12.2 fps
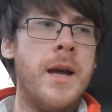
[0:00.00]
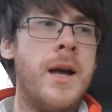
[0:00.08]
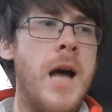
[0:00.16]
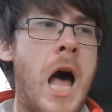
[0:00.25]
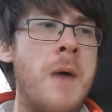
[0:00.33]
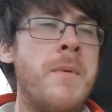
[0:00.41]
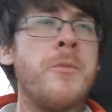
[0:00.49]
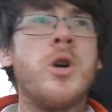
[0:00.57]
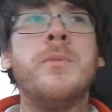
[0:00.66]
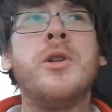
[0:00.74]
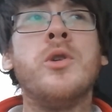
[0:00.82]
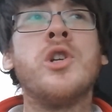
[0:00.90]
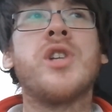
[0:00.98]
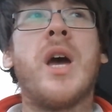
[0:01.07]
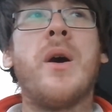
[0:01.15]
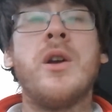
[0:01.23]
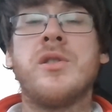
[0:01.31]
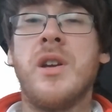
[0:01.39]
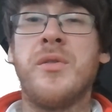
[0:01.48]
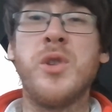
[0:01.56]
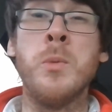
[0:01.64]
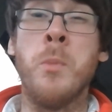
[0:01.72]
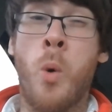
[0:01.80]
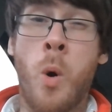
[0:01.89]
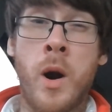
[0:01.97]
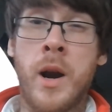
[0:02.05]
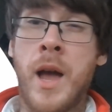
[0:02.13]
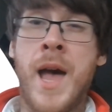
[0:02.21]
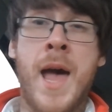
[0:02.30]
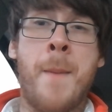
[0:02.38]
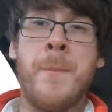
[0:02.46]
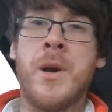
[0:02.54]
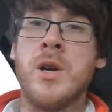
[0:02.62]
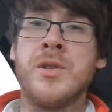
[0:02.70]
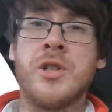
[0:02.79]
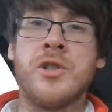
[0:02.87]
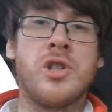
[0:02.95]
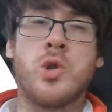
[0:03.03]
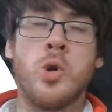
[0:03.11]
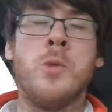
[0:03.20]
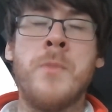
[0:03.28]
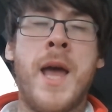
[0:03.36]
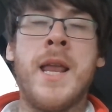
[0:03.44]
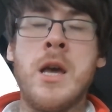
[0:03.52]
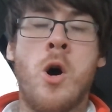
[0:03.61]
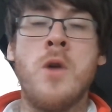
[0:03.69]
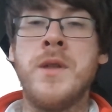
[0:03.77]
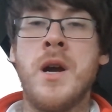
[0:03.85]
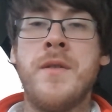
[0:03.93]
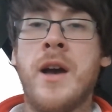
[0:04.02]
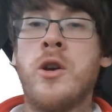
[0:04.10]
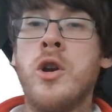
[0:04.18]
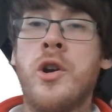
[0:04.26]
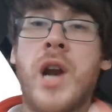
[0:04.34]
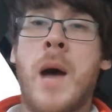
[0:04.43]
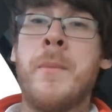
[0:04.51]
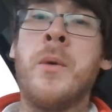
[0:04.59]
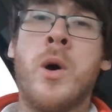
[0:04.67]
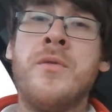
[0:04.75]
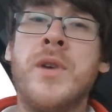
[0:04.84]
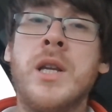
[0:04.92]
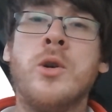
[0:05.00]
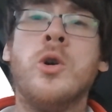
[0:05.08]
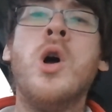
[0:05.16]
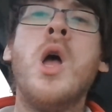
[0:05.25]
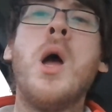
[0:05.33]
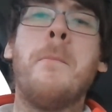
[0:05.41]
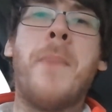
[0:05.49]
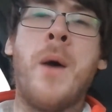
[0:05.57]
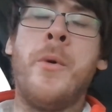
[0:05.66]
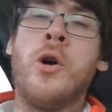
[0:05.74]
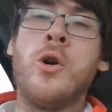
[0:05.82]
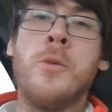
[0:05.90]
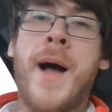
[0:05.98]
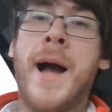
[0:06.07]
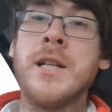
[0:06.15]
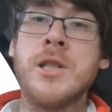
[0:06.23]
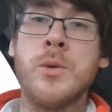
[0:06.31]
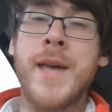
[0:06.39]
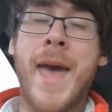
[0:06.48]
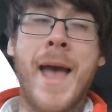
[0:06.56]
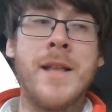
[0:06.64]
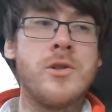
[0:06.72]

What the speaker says: I'm going to be doing shout outs to a few more because there's just so many on there that I couldn't cram into one video, but I will go back and do again.